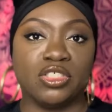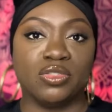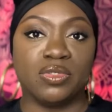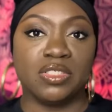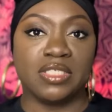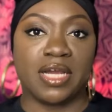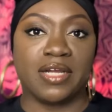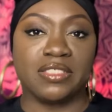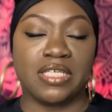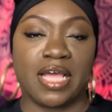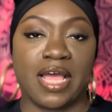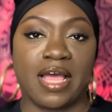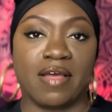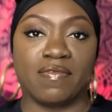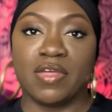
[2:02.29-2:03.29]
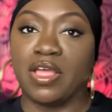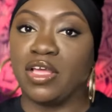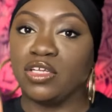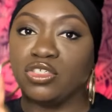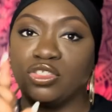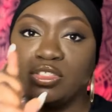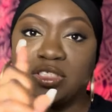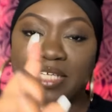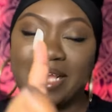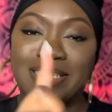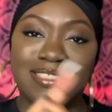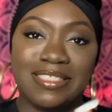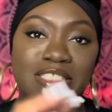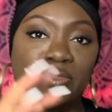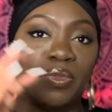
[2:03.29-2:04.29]
you desire to have.
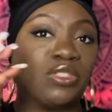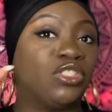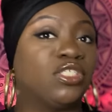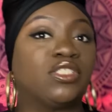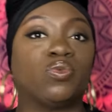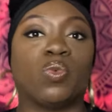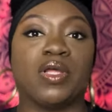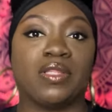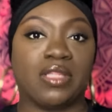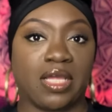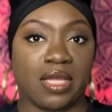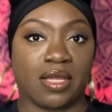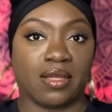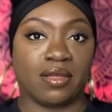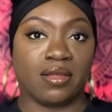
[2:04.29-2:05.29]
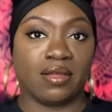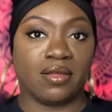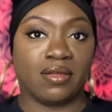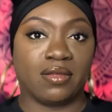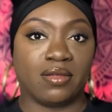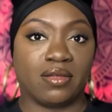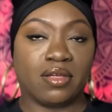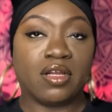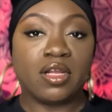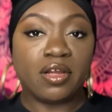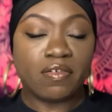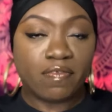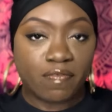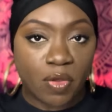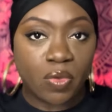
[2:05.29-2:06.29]
Test this with just one thing. Clear
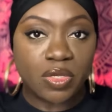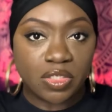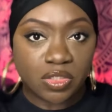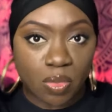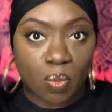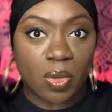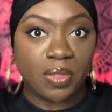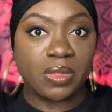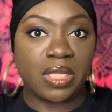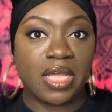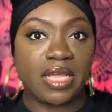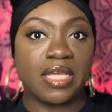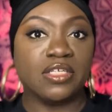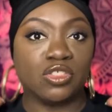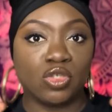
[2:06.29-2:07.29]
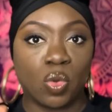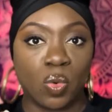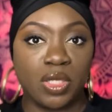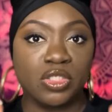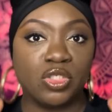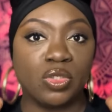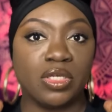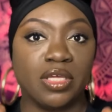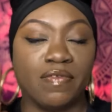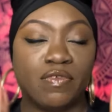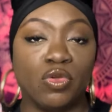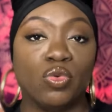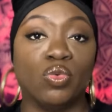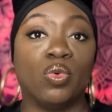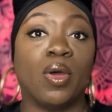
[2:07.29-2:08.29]
focus on one thing is going to give
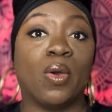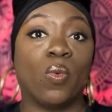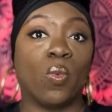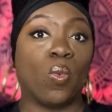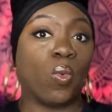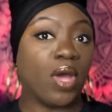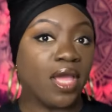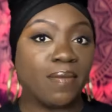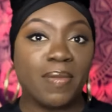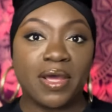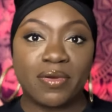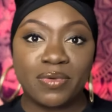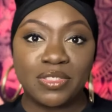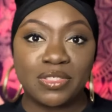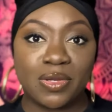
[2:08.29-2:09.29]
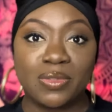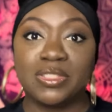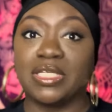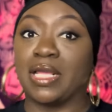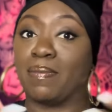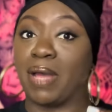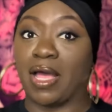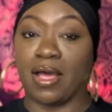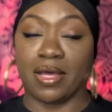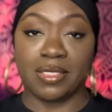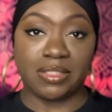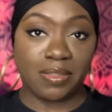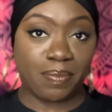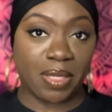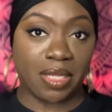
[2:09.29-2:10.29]
you way better results, in my
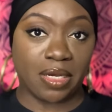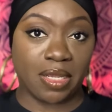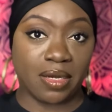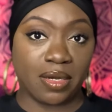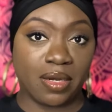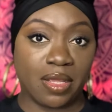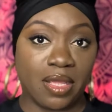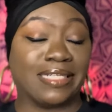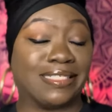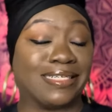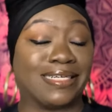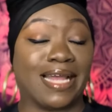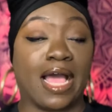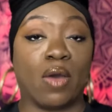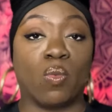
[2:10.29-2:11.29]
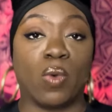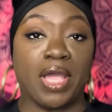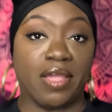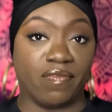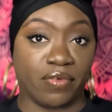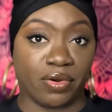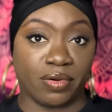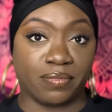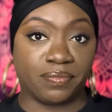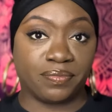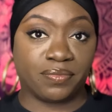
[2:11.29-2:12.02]
honest opinion. I did not waver,